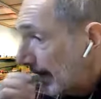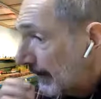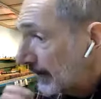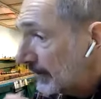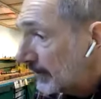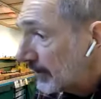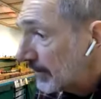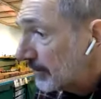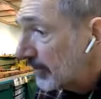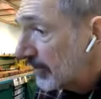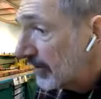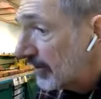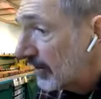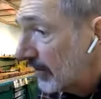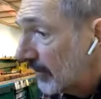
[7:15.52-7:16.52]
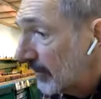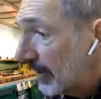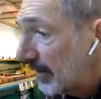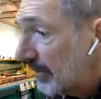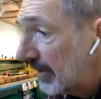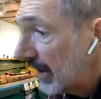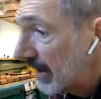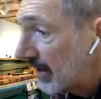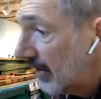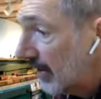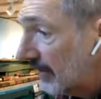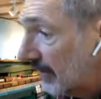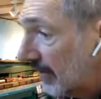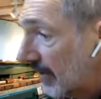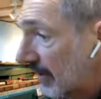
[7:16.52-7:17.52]
or you could put it all the way back
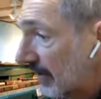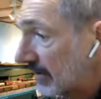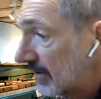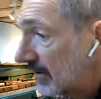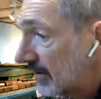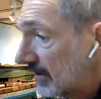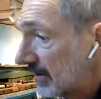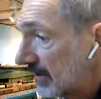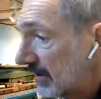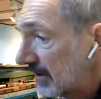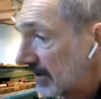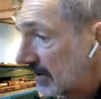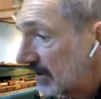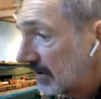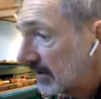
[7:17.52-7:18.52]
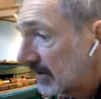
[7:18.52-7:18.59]
on the lead.